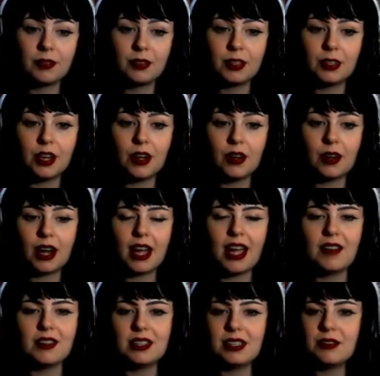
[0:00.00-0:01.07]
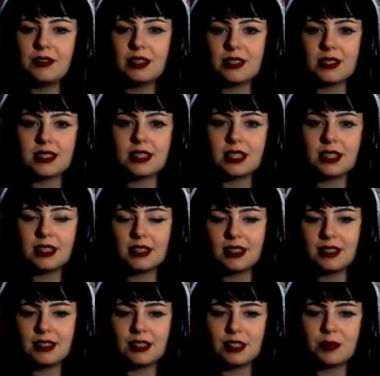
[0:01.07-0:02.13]
Oh, I haven't even seen
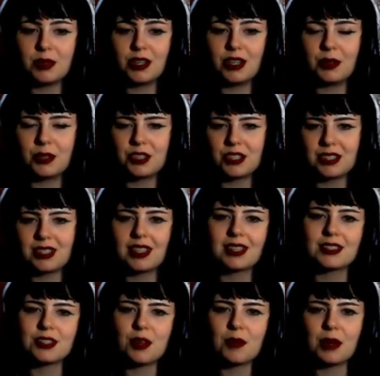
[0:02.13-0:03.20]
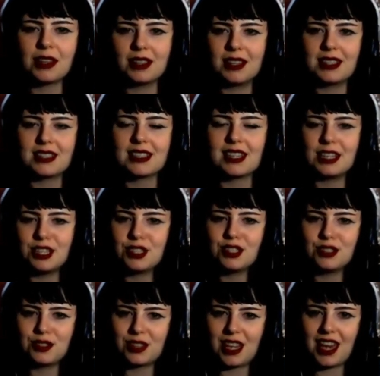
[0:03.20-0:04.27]
Suspiria, which is like it's on my list. I need to do
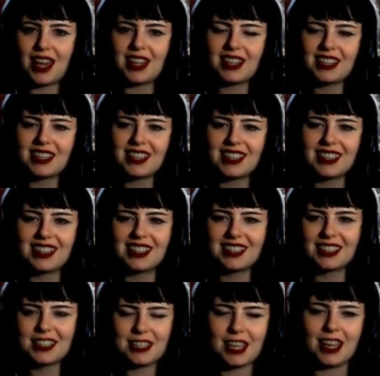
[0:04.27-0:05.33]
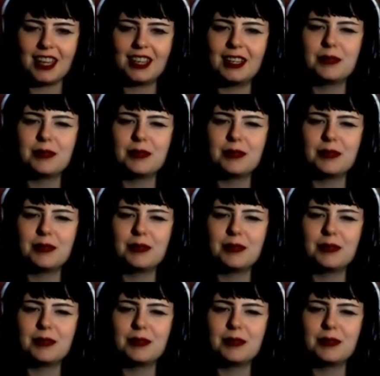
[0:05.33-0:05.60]
that because I am a